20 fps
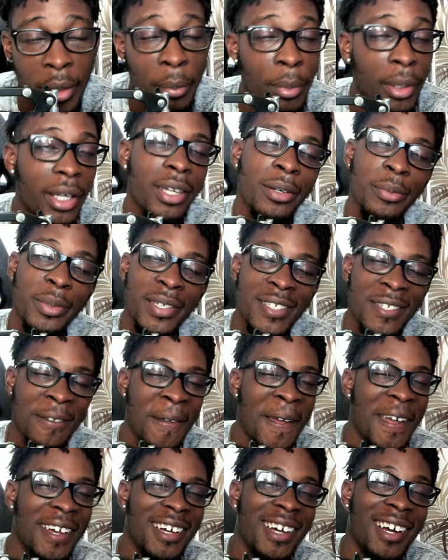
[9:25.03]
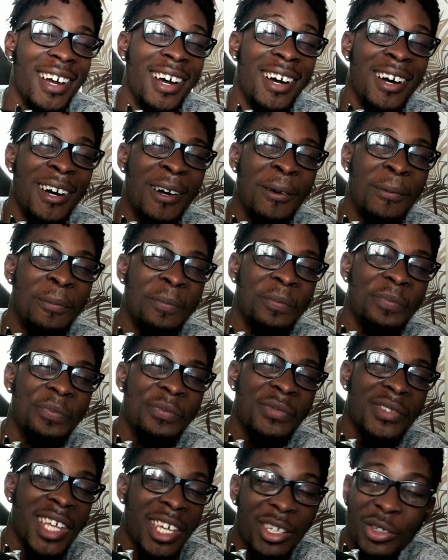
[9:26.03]
But anyways,
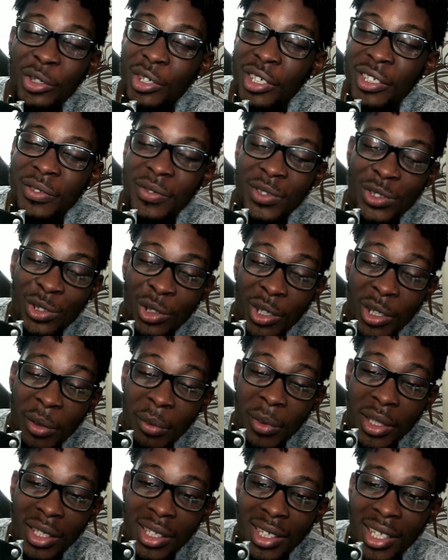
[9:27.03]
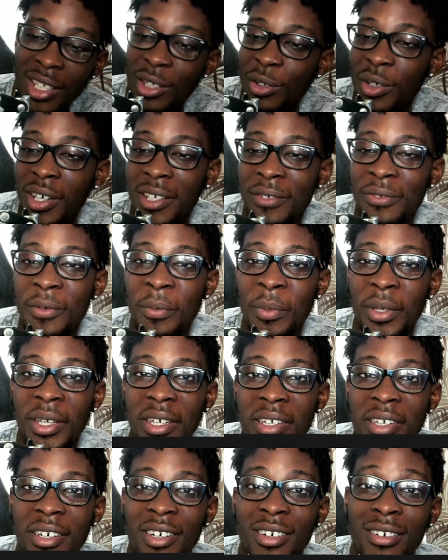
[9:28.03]
thank you guys for joining me. Thank you guys for
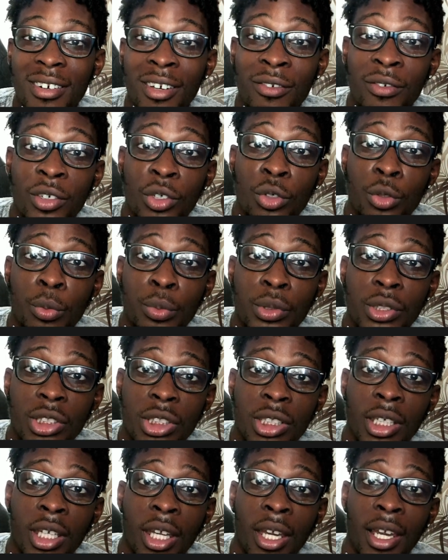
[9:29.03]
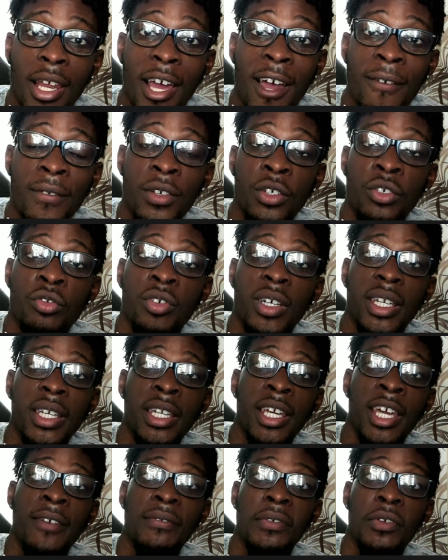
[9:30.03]
being here. I really do appreciate it. Have a great
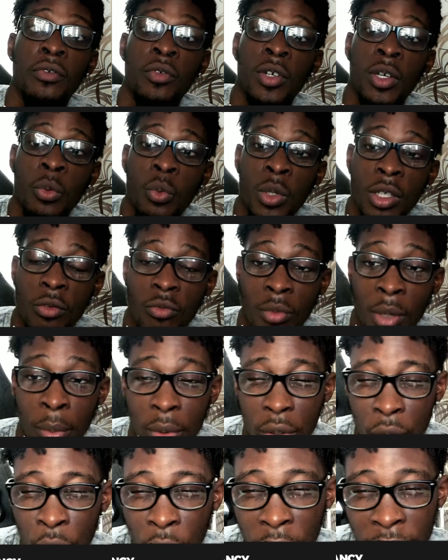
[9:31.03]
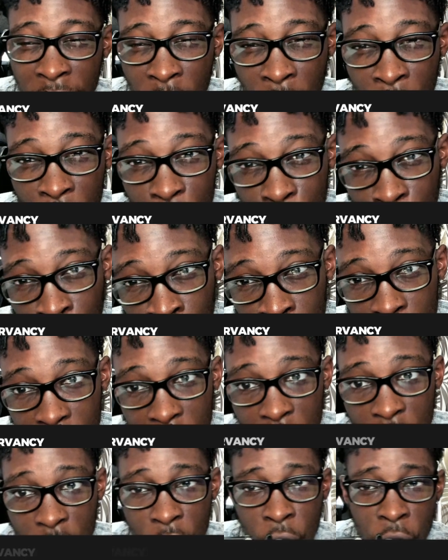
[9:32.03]
day. Have a great week. Remember to go after all your goals
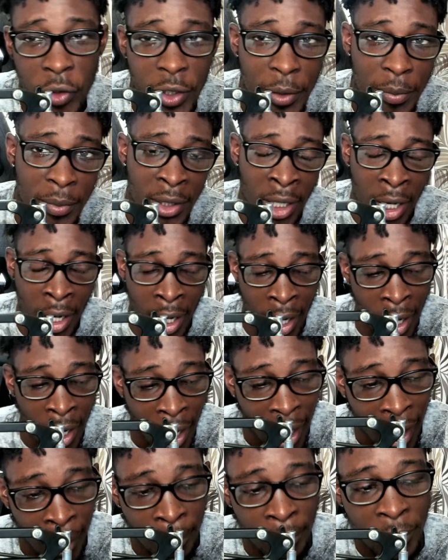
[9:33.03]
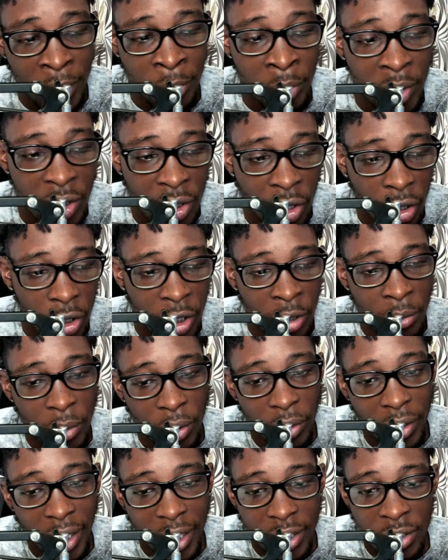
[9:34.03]
and your dreams. I'm going to be talking
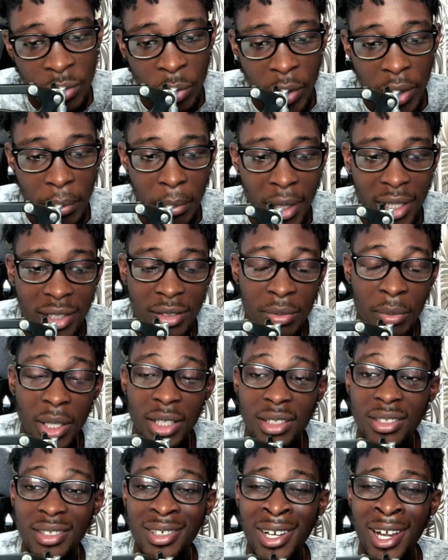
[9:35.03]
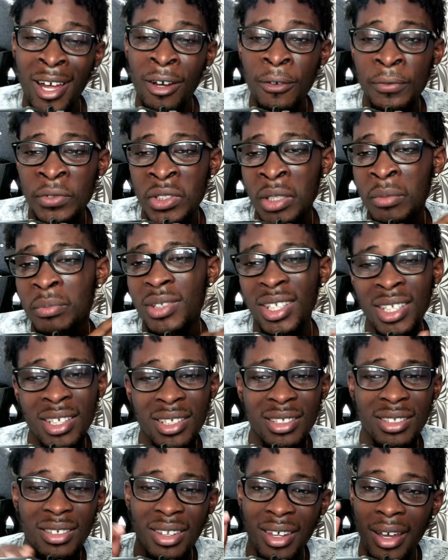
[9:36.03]
about next week, men's mental health,
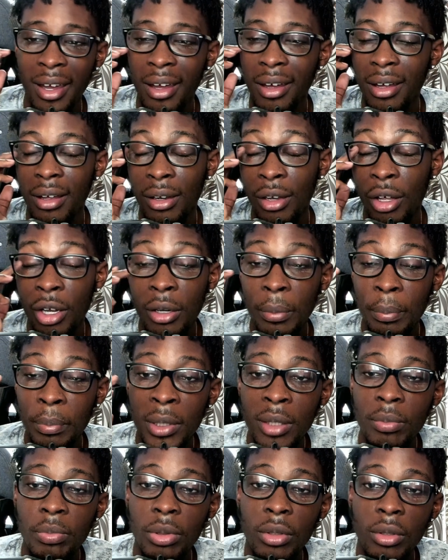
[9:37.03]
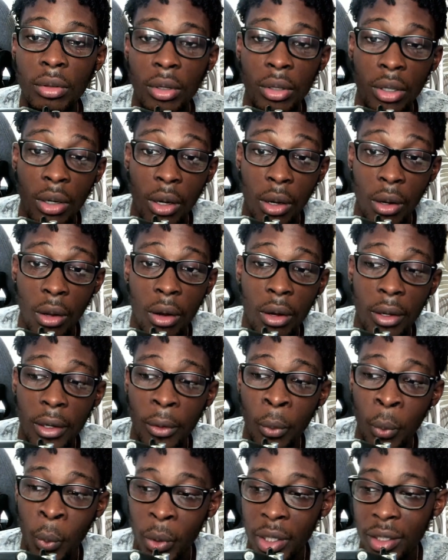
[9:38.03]
something that a lot of people are not
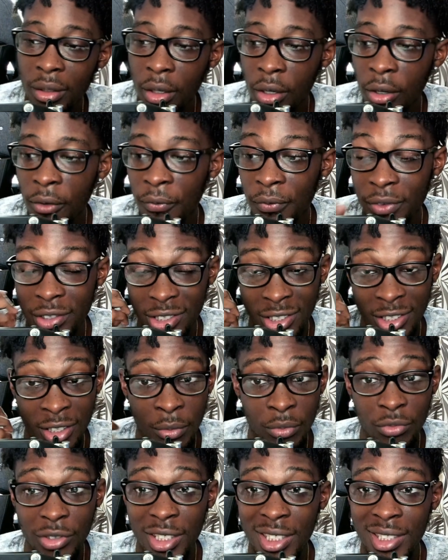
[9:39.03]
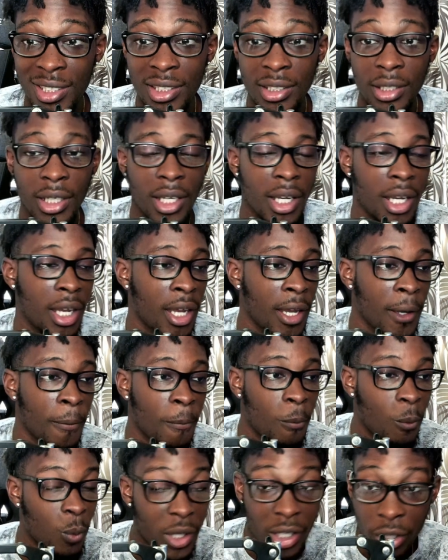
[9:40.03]
aware of for some reason.
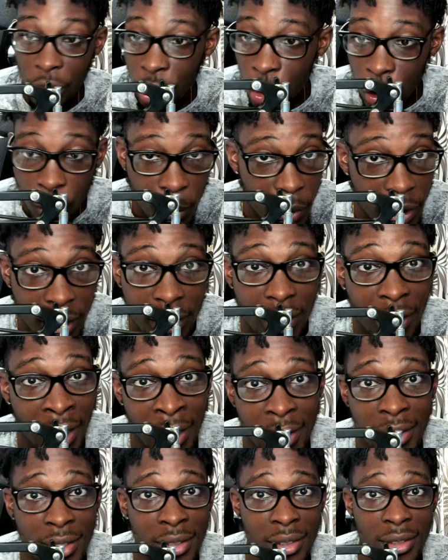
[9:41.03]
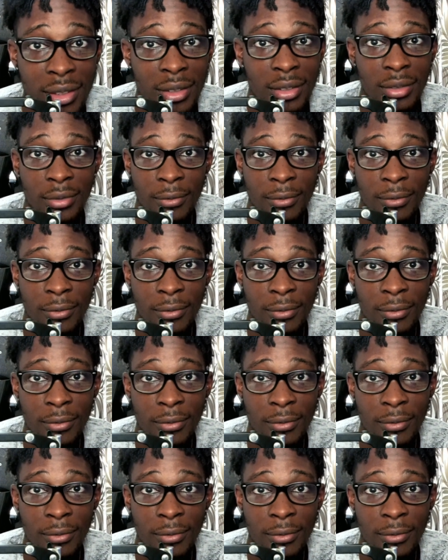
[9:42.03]
We are human, guys.